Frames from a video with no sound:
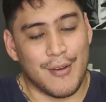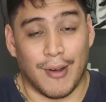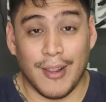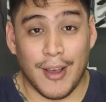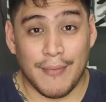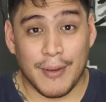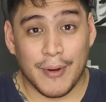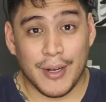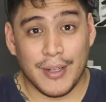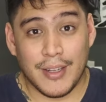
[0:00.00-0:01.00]
Well,
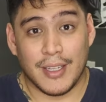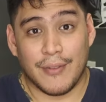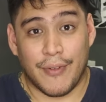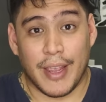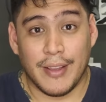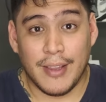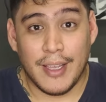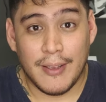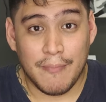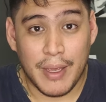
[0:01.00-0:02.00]
Hummingbird is
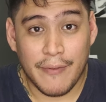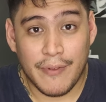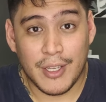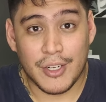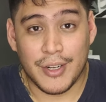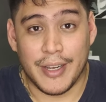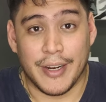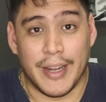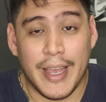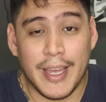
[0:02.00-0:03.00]
finally being featured
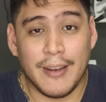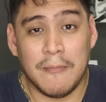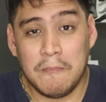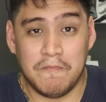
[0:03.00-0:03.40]
here, and